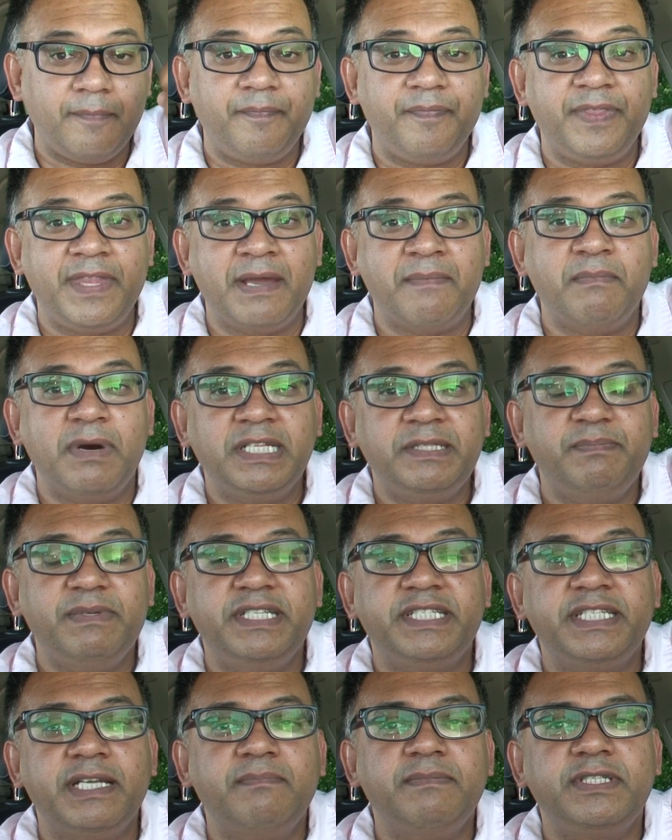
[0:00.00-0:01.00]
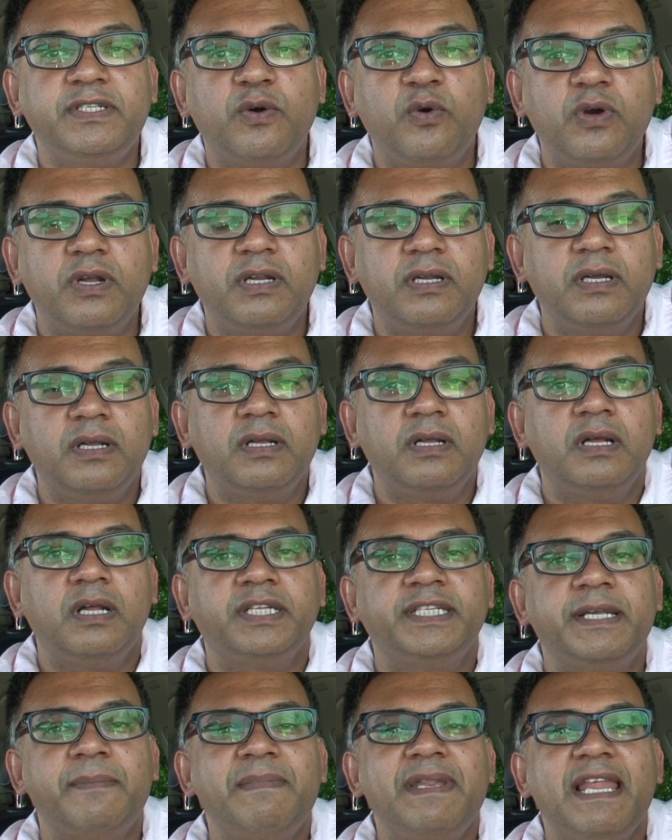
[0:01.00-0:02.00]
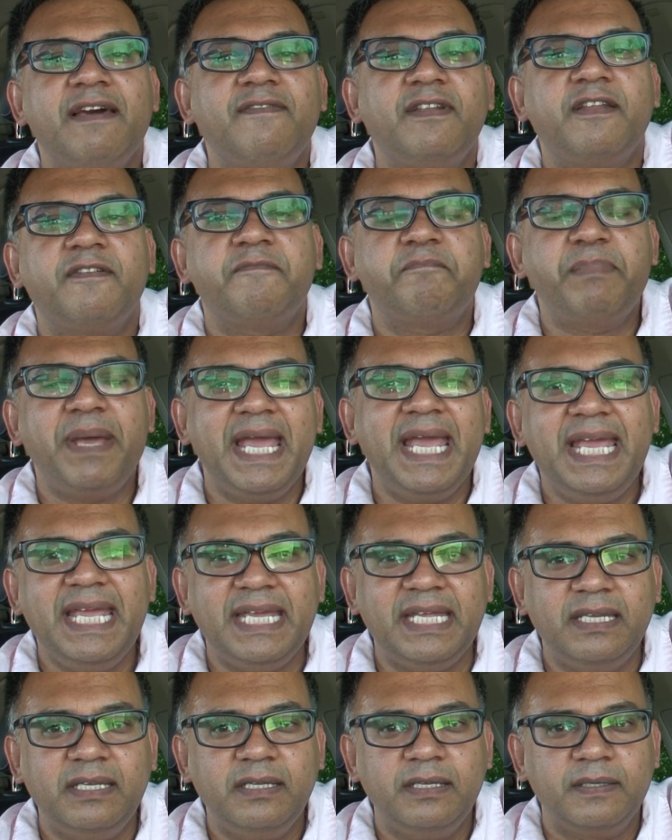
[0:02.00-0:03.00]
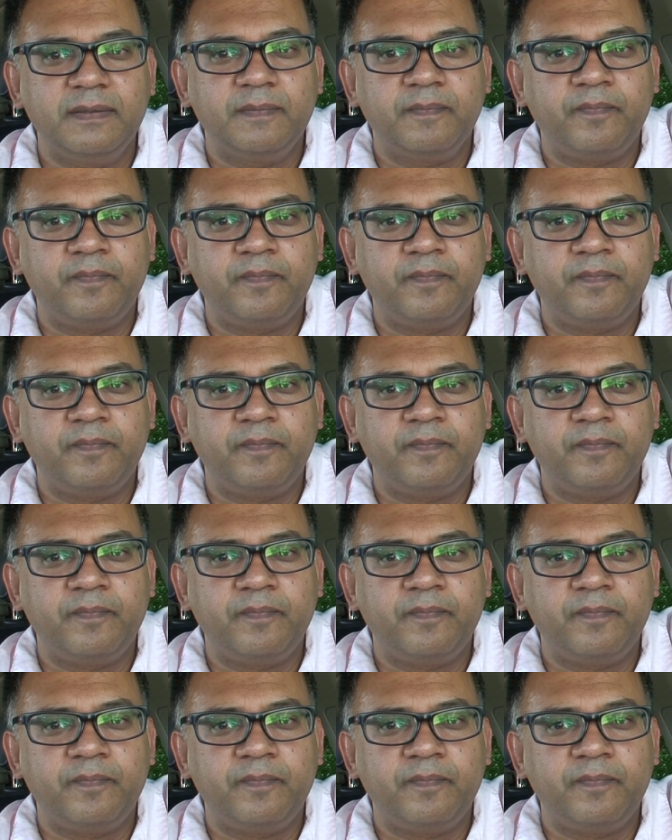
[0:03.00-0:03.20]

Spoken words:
there must be some level of pain